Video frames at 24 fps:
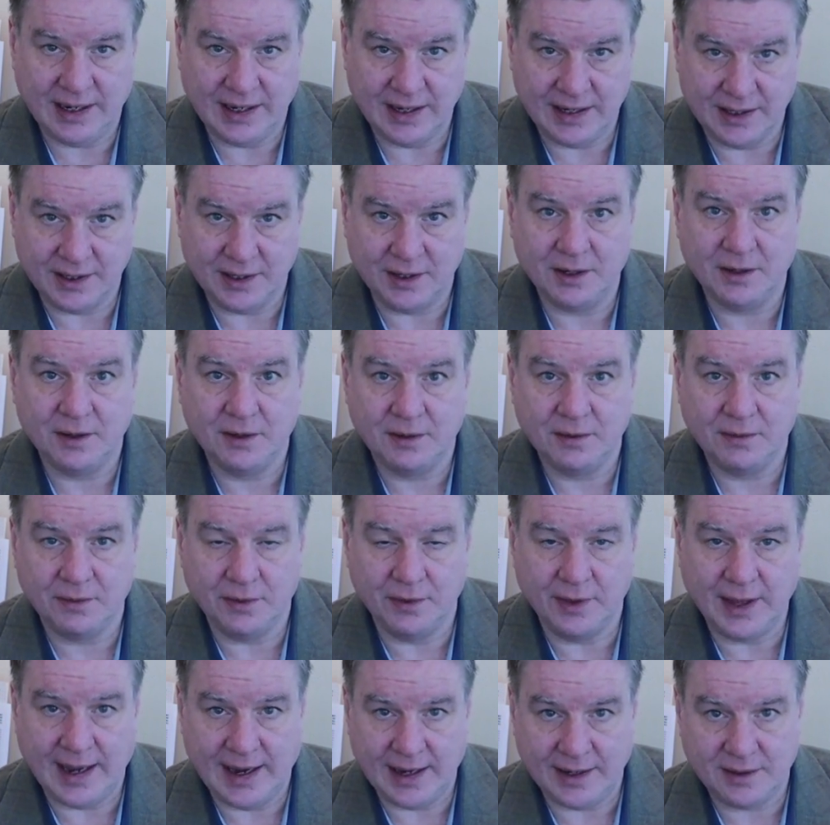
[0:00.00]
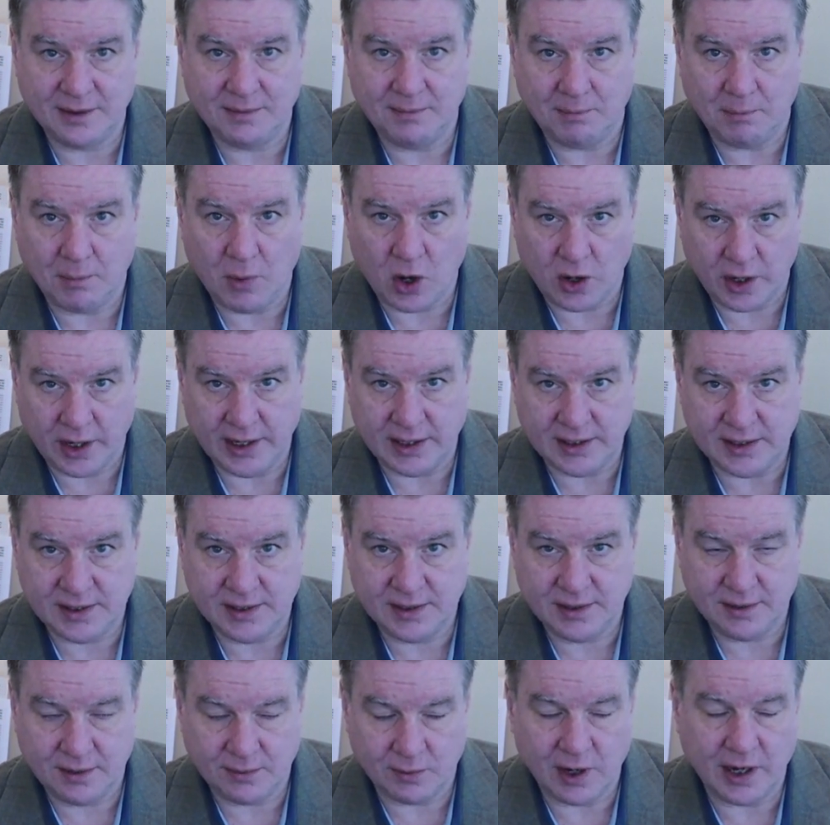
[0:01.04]
in that market,
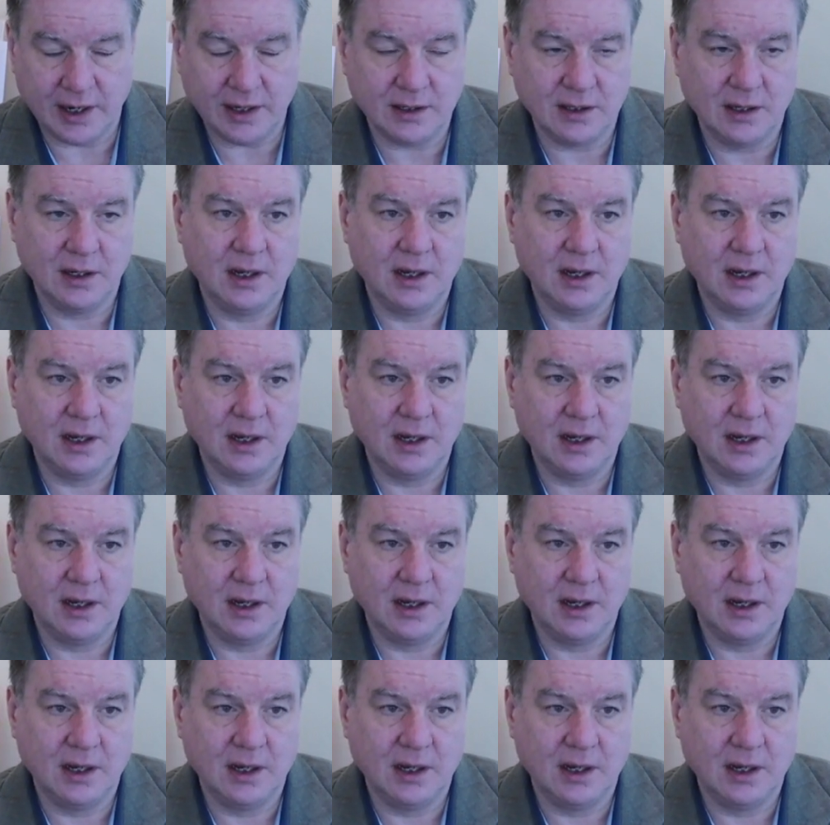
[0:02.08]
right?